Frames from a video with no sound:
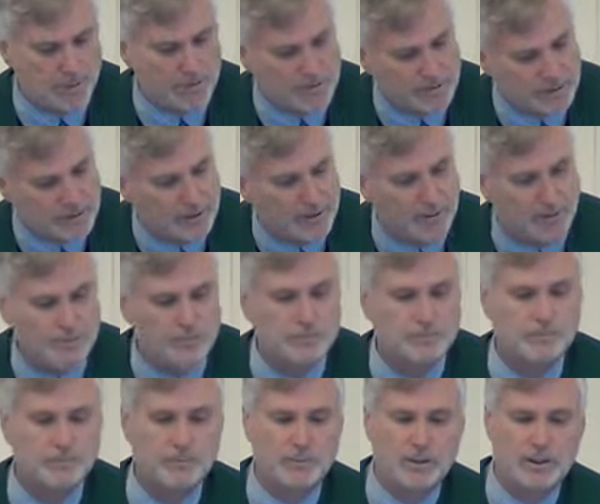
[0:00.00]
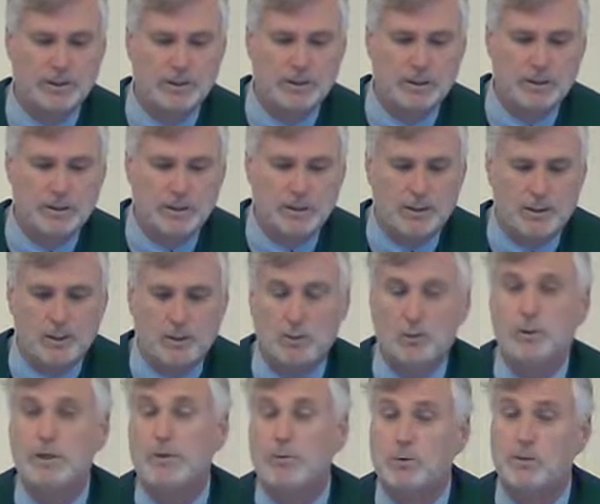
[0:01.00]
Still,
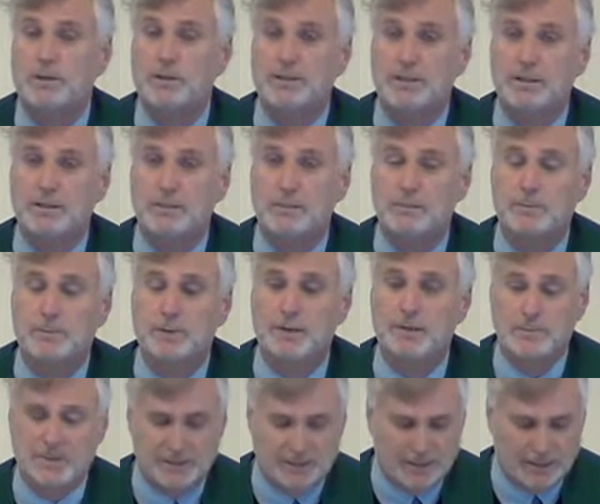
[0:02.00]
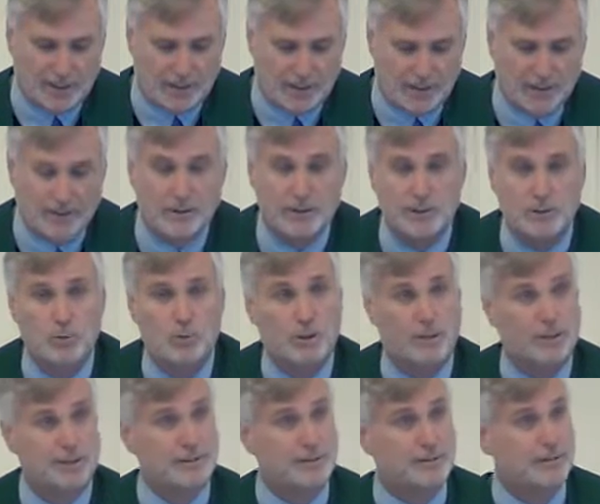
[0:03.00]
we worship a Messiah who
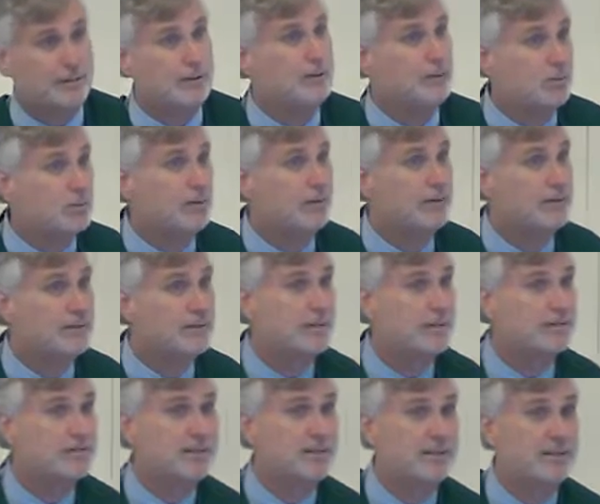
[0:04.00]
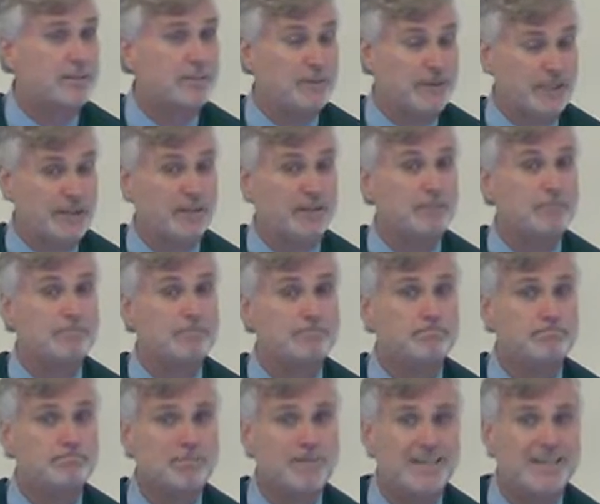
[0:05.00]
was, in the words of Simeon,
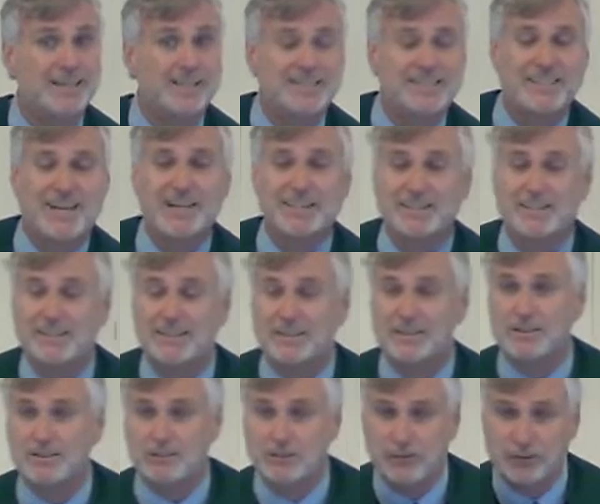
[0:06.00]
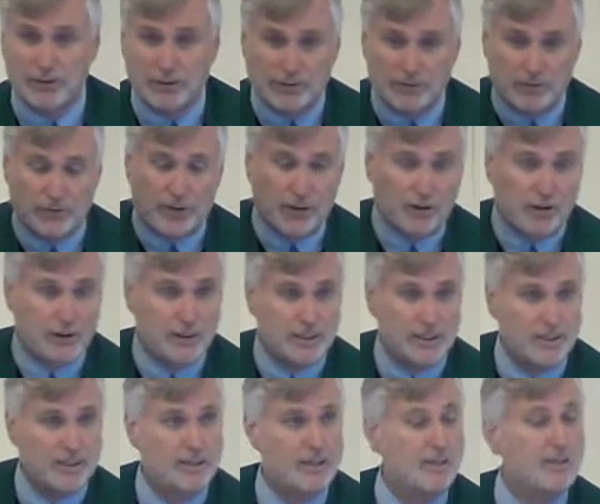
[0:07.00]
destined for the
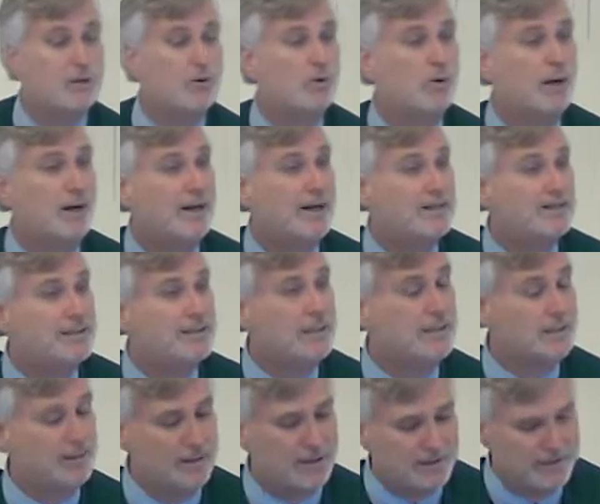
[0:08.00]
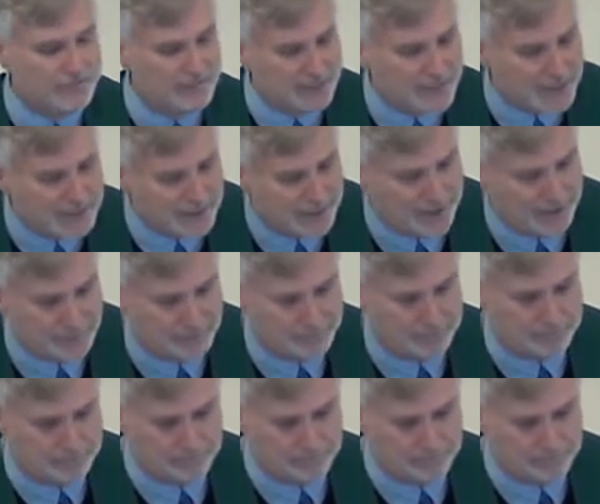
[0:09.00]
falling and rising of many.